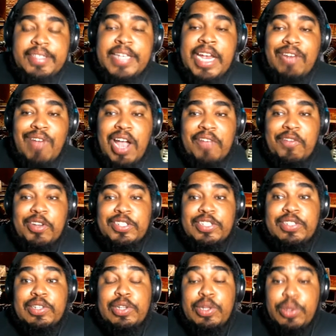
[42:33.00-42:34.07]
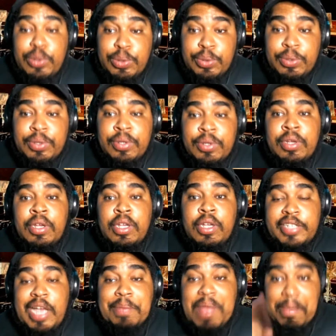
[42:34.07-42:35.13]
Tay Rock versus Lou.
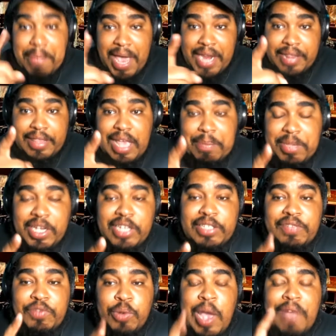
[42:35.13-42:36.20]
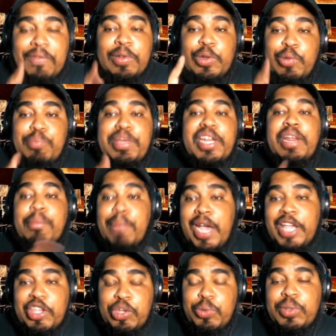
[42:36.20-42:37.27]
See, I'm not mad at that because if you have Lou beating
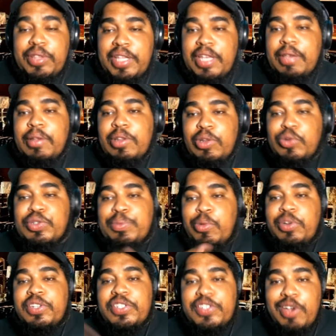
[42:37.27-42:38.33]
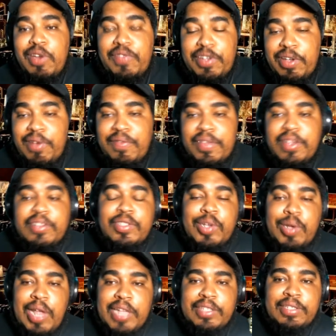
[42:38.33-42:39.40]
Mike, you would think Lou is more deserving of it. So
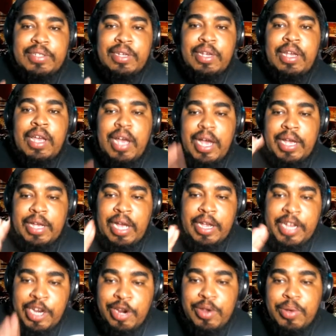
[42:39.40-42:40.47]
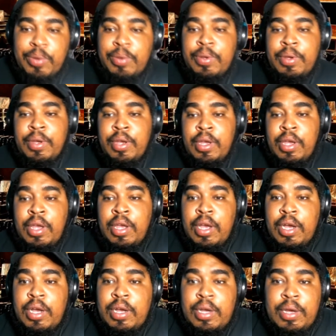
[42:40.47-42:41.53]
that's I, I hear you.
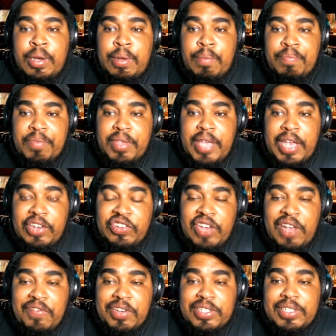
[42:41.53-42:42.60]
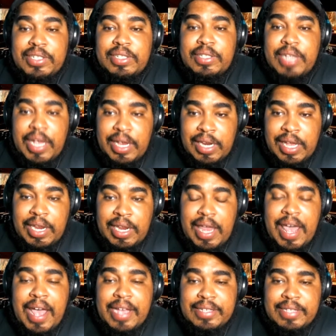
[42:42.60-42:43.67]
Um, Kayshawn versus Daylight
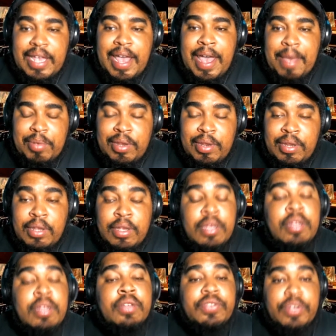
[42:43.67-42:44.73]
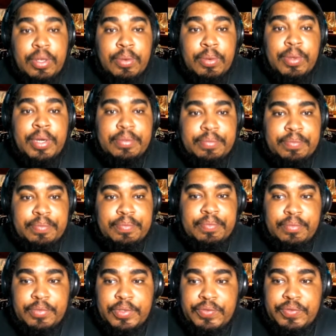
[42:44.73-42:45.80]
has to happen. It's a good one.
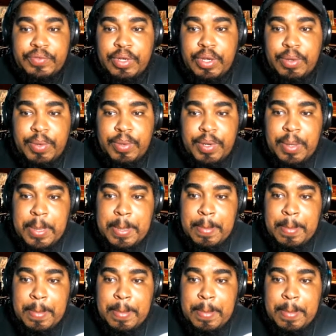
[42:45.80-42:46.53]
It's a real good one.